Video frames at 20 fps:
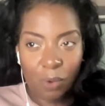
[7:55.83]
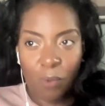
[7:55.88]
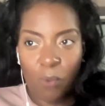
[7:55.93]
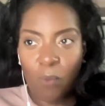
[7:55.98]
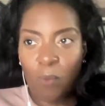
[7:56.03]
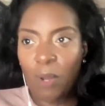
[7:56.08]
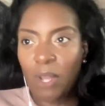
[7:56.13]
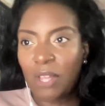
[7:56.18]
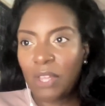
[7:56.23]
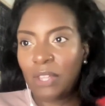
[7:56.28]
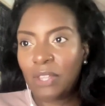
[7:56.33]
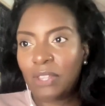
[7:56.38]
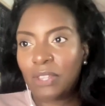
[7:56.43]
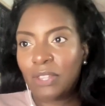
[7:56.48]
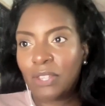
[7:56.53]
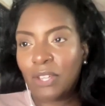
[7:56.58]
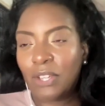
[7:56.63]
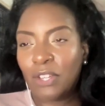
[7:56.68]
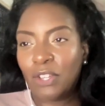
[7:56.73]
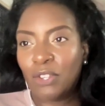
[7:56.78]
with
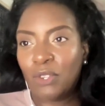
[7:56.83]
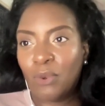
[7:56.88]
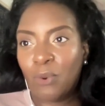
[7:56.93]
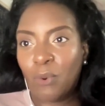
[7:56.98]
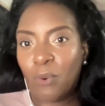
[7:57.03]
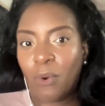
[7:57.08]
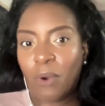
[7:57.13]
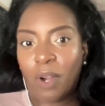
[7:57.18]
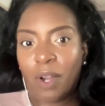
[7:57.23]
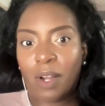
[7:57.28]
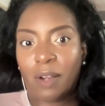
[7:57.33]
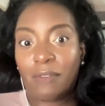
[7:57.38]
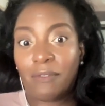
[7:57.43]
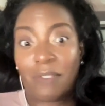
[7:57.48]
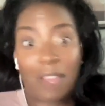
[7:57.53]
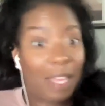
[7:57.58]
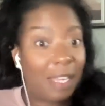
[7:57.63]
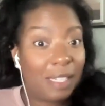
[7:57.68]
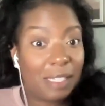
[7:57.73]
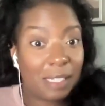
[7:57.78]
your
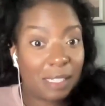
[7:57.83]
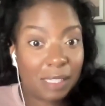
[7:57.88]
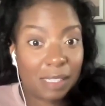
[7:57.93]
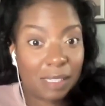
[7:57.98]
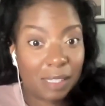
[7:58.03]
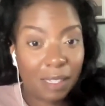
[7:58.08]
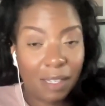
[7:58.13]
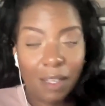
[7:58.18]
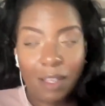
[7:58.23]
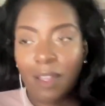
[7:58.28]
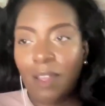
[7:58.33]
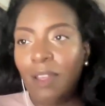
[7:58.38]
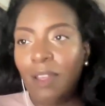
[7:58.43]
face